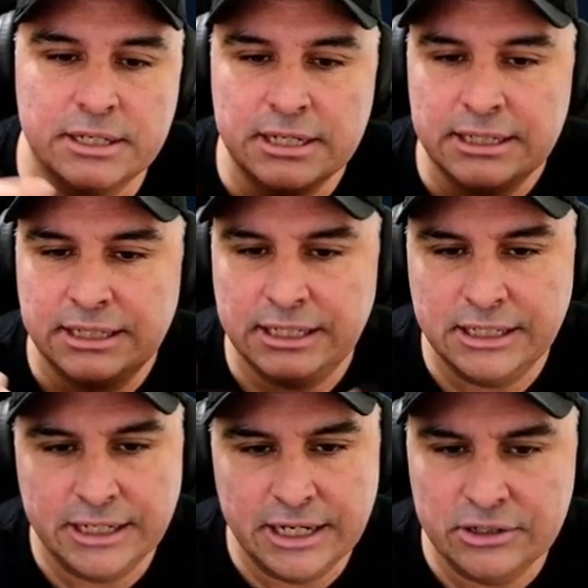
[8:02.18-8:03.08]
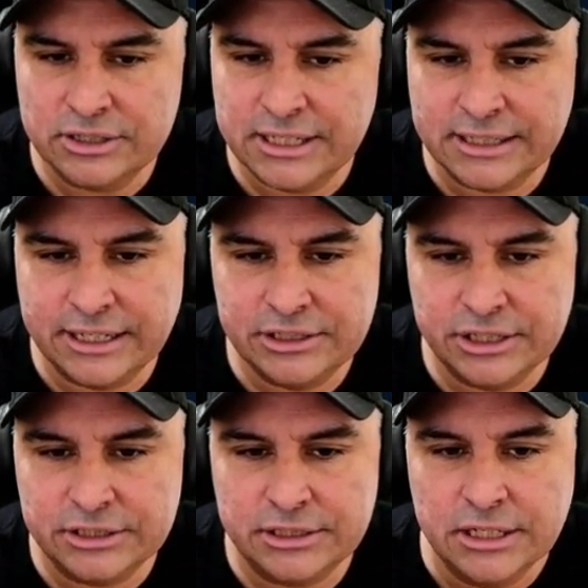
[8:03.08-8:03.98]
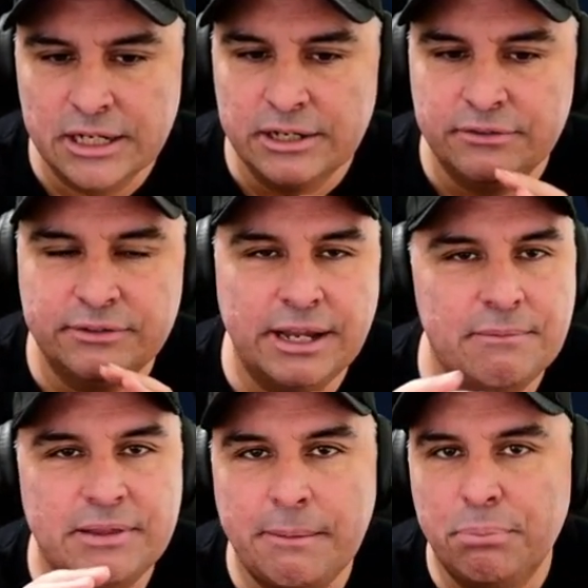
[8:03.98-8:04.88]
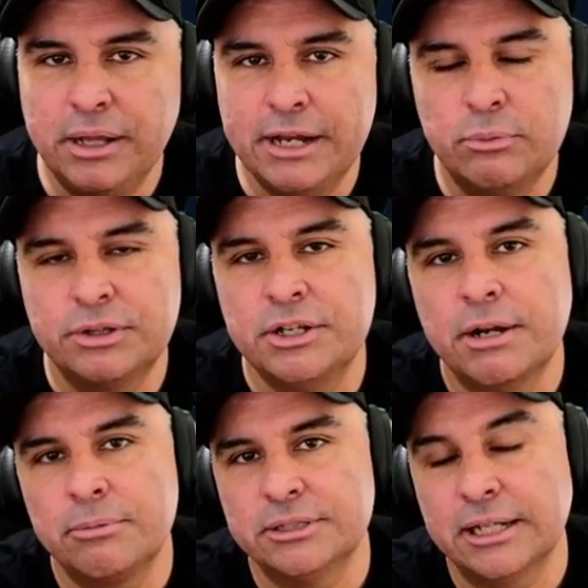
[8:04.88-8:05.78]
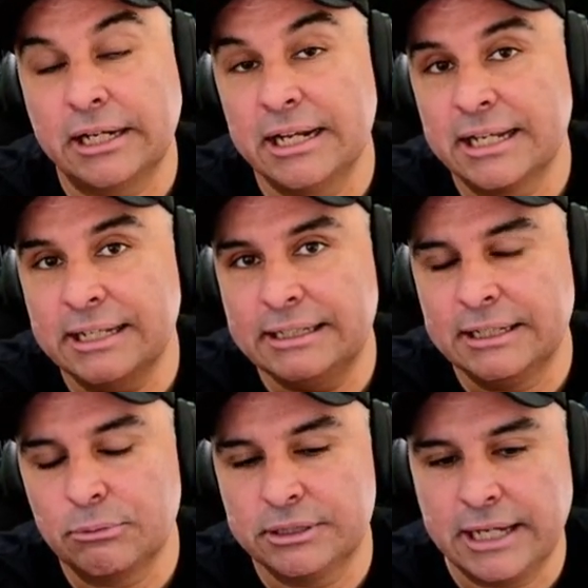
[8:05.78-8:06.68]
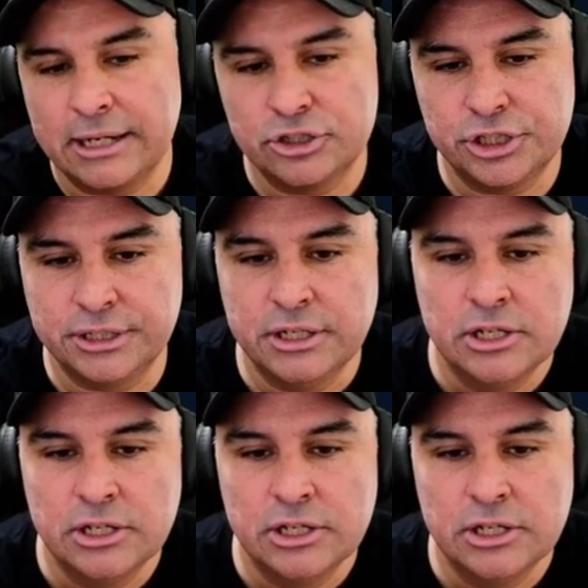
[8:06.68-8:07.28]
It looks like they played with the numbers kind of like they did with Daji.